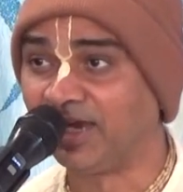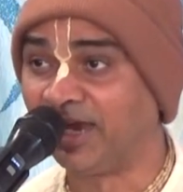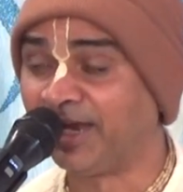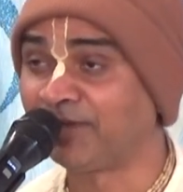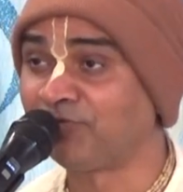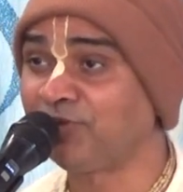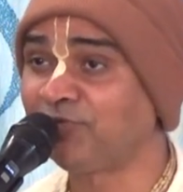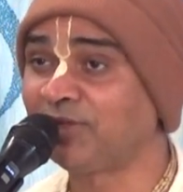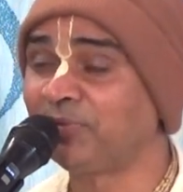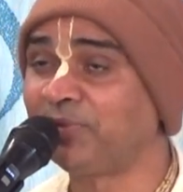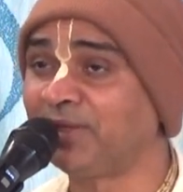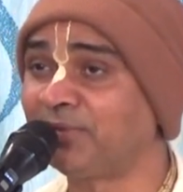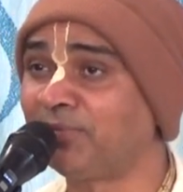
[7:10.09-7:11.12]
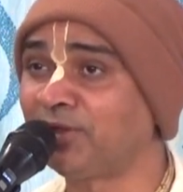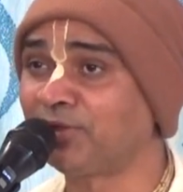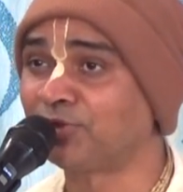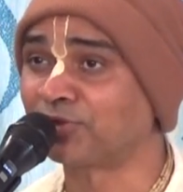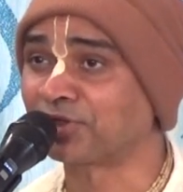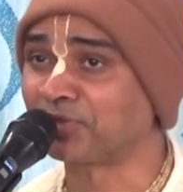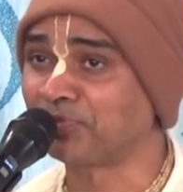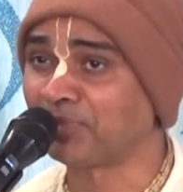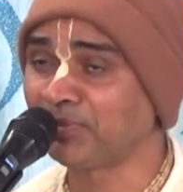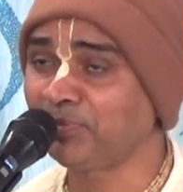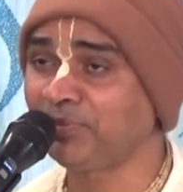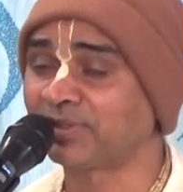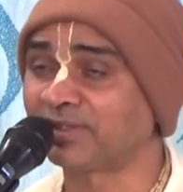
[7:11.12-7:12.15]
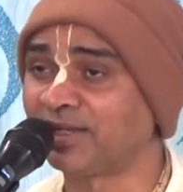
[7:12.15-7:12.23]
and we will be able to remember